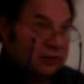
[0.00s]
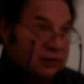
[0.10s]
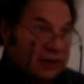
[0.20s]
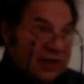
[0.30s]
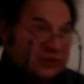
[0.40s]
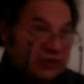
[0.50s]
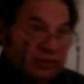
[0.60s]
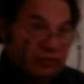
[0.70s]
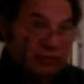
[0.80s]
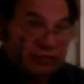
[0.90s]
Actually, there
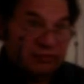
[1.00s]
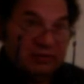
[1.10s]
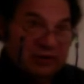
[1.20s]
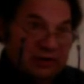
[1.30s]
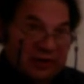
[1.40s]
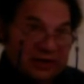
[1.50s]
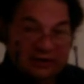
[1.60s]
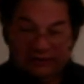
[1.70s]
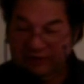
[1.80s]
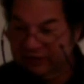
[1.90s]
are three, but I'm not going to
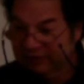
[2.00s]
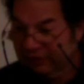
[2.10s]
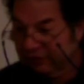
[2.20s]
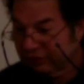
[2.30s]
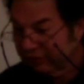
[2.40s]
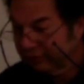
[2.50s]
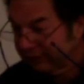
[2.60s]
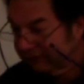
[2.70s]
tell you about the third one.